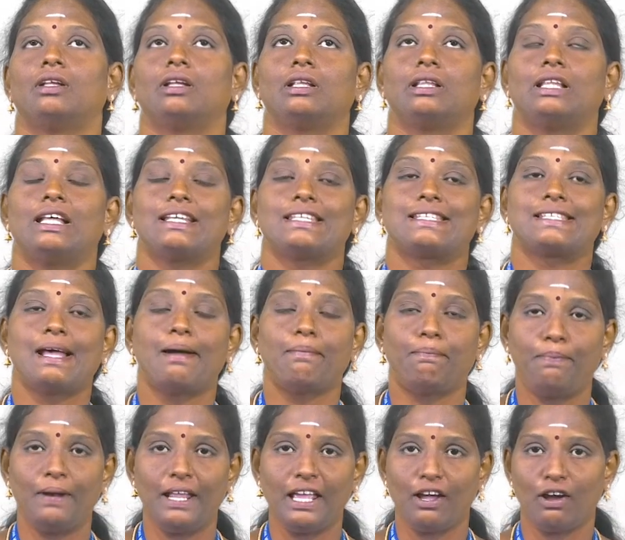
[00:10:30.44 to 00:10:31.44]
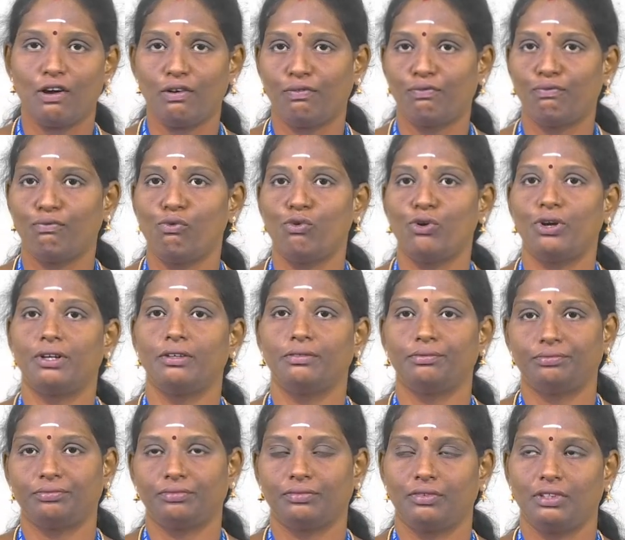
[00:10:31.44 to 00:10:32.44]
The supply of wood
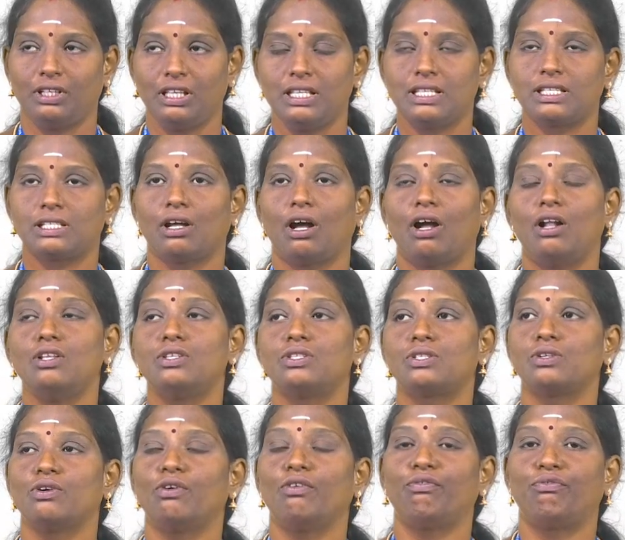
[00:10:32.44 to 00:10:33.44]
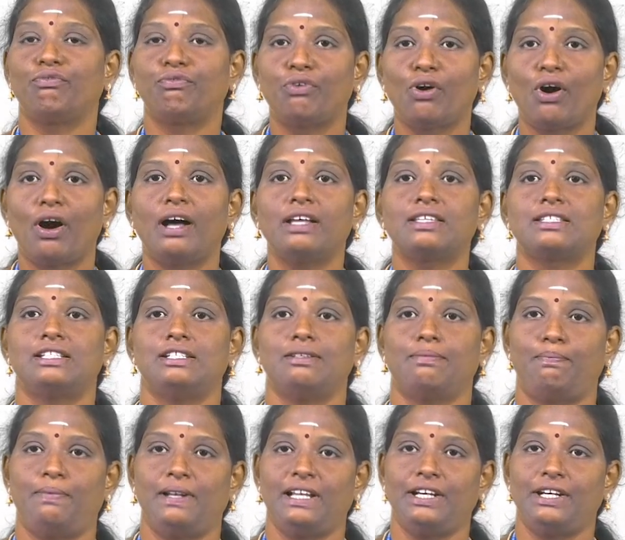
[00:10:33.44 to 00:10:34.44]
is also fast
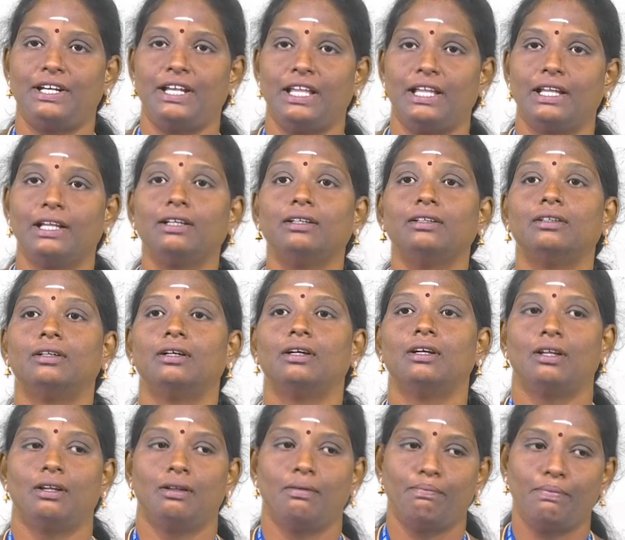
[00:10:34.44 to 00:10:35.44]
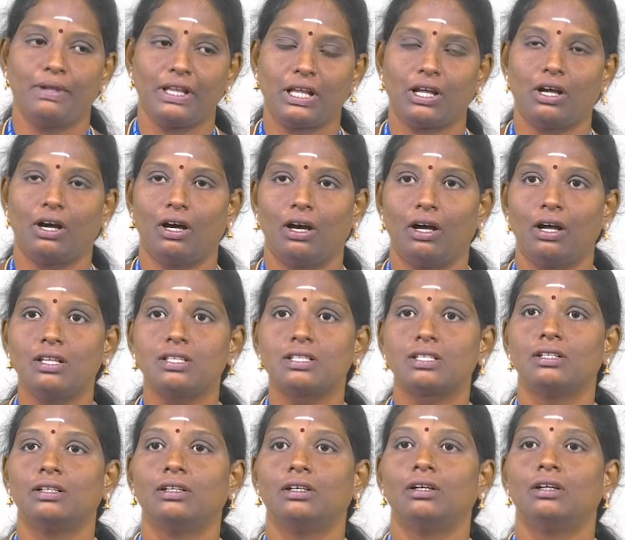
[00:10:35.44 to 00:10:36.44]
depleting because
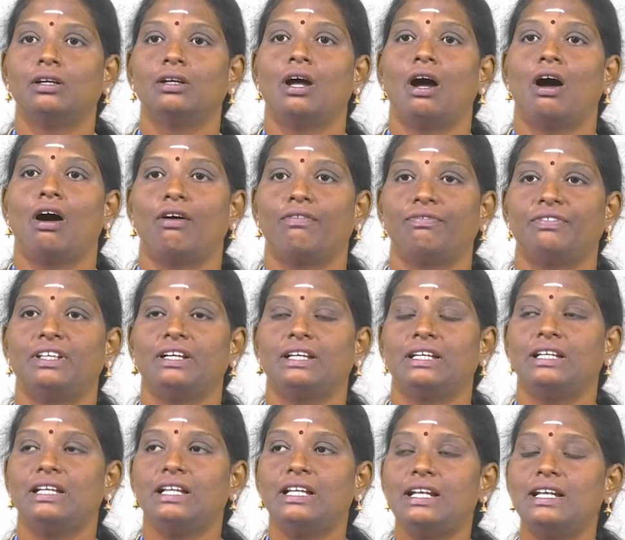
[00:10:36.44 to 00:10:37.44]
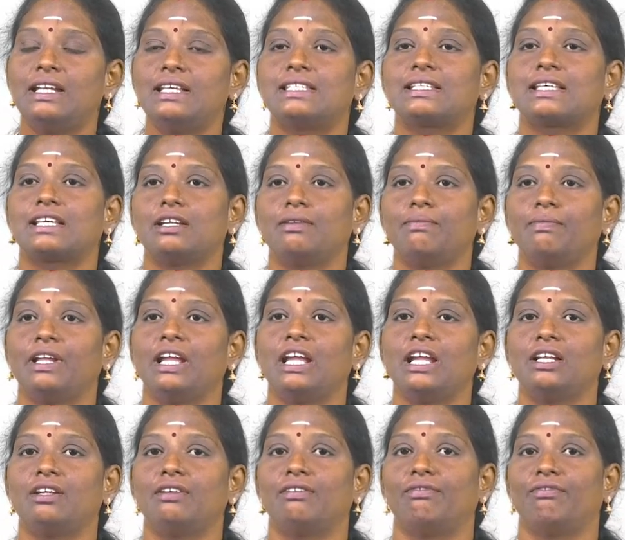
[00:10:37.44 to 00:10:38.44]
of the
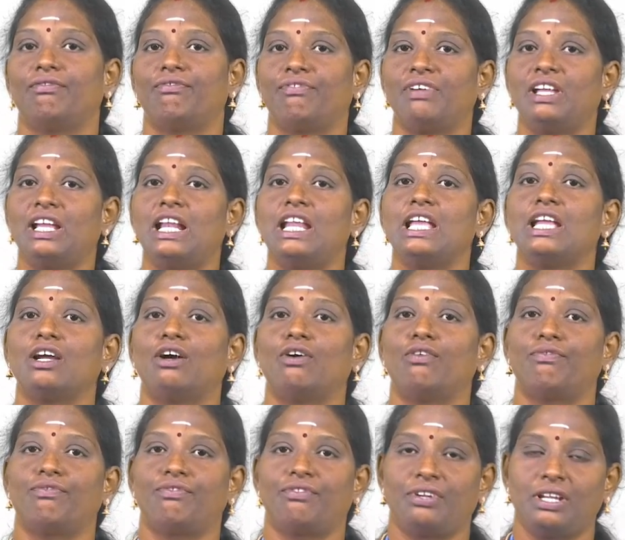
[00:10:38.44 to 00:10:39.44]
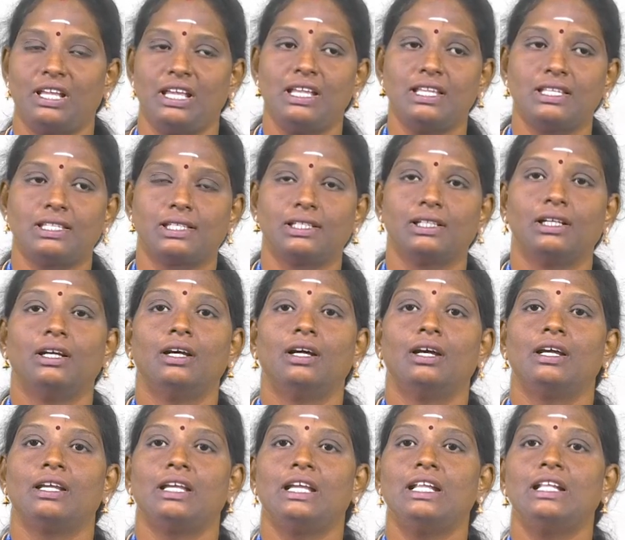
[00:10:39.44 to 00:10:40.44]
indiscriminate felling of trees
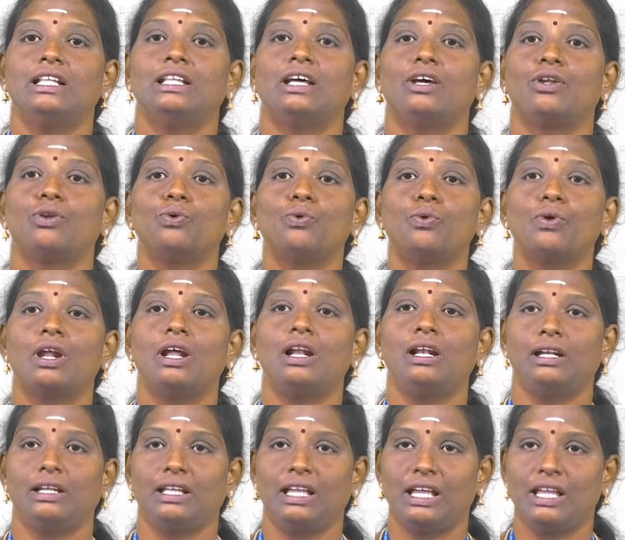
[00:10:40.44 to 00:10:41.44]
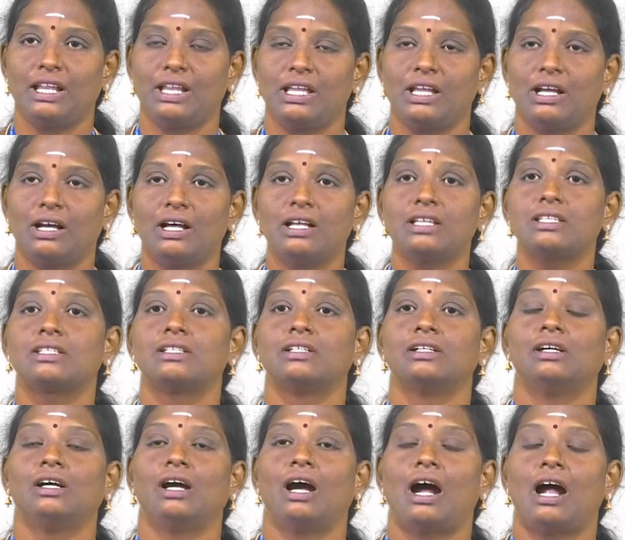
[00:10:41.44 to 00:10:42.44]
in the rural areas
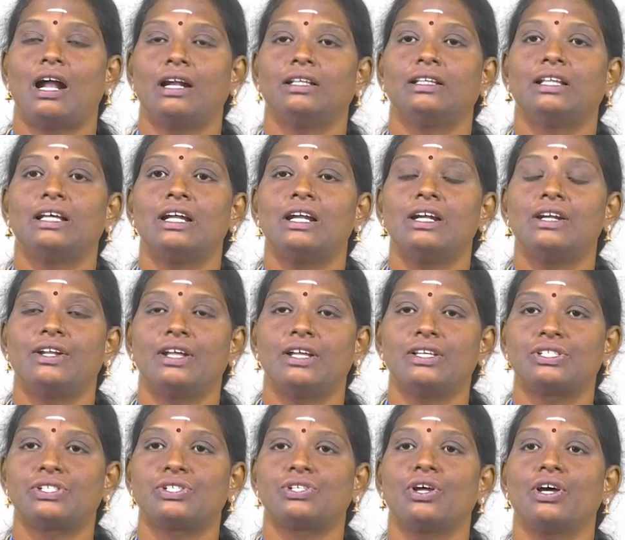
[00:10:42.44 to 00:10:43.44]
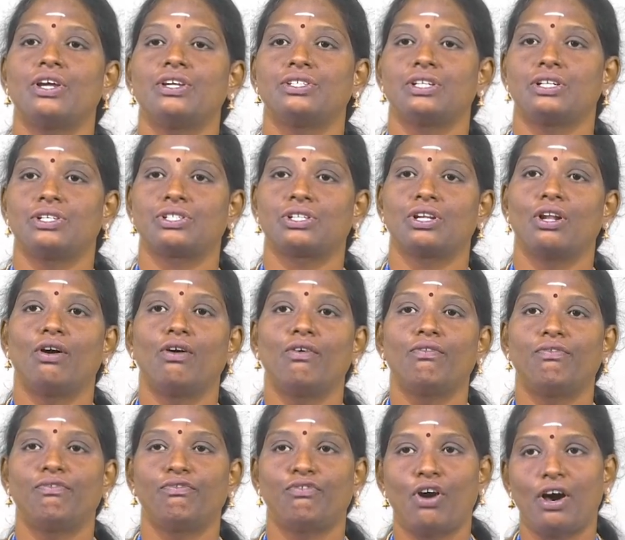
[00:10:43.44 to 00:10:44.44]
and the destruction of
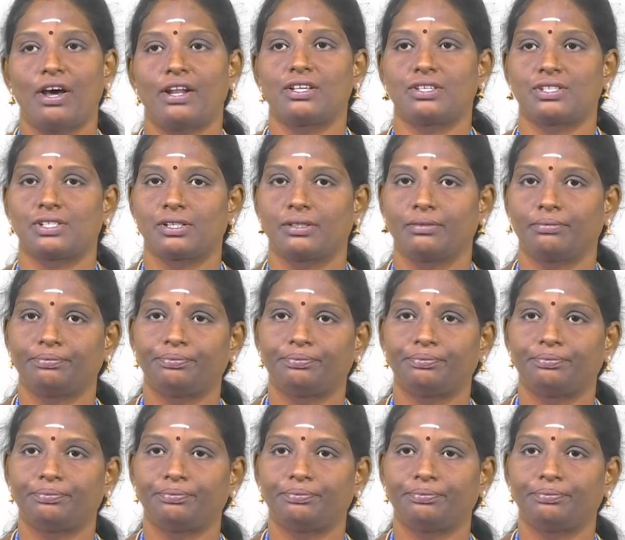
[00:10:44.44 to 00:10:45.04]
forest.